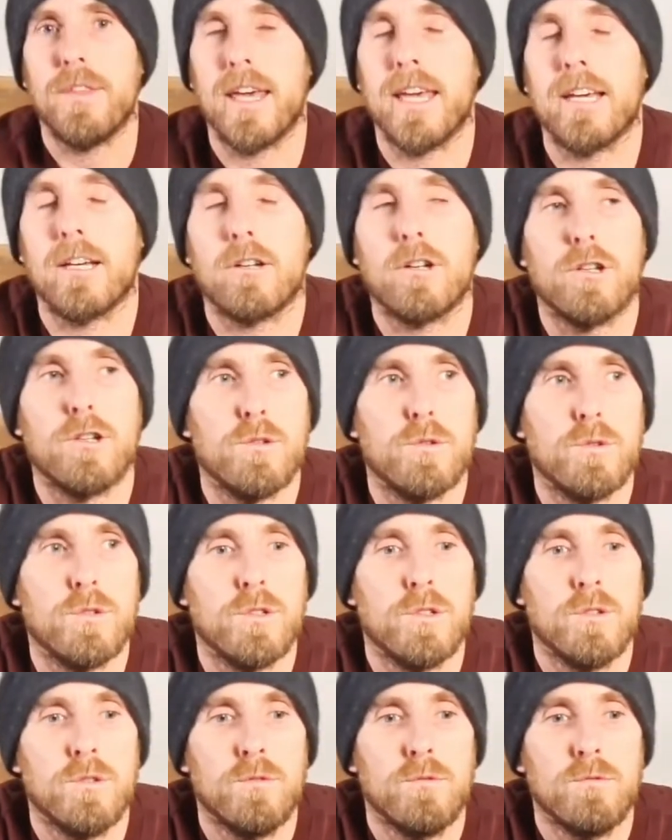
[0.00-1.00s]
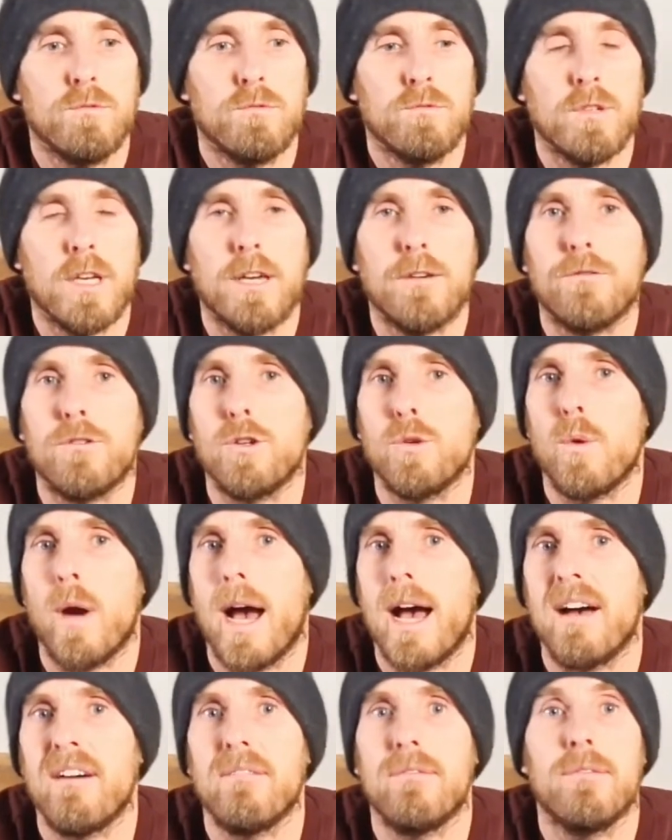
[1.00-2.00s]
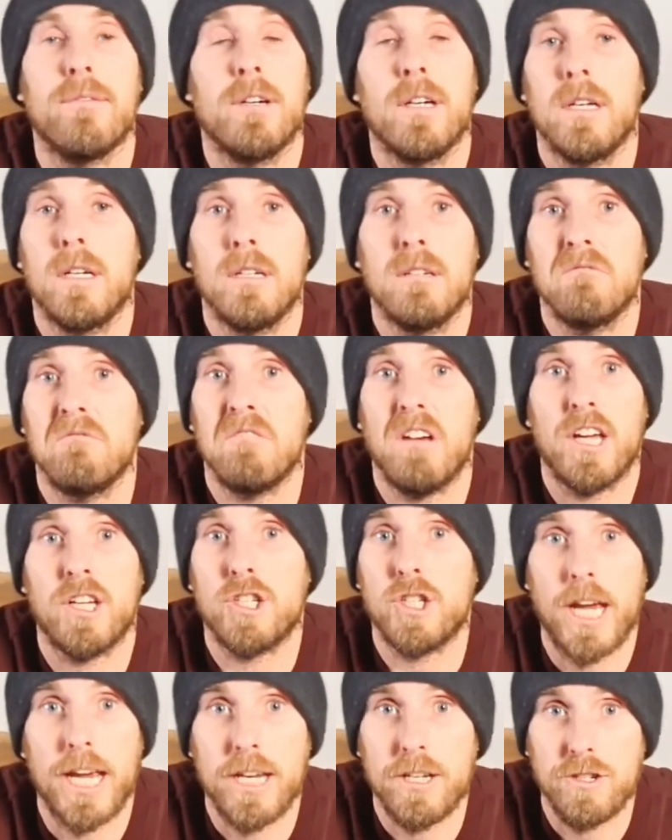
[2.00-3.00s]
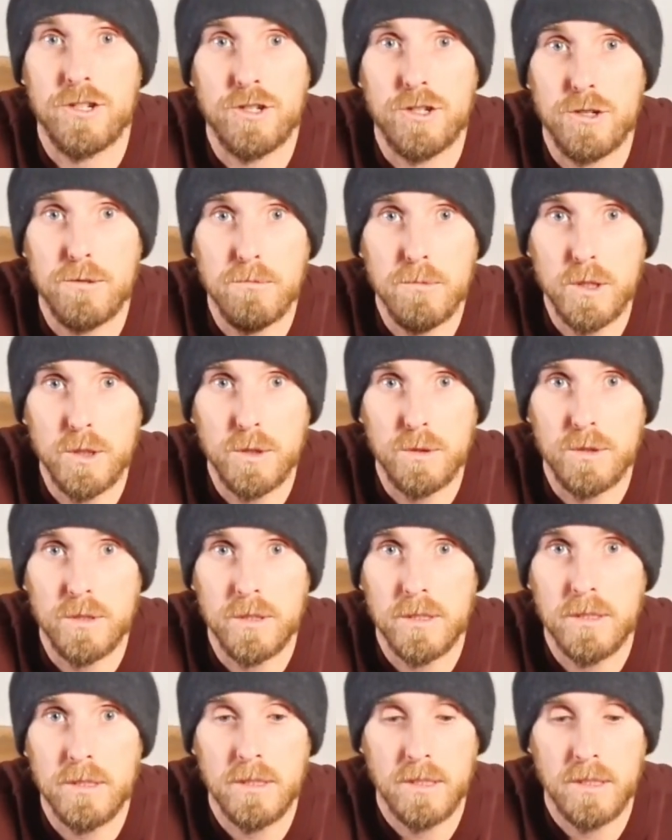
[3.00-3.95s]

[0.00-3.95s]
They include if you have a change in your mood,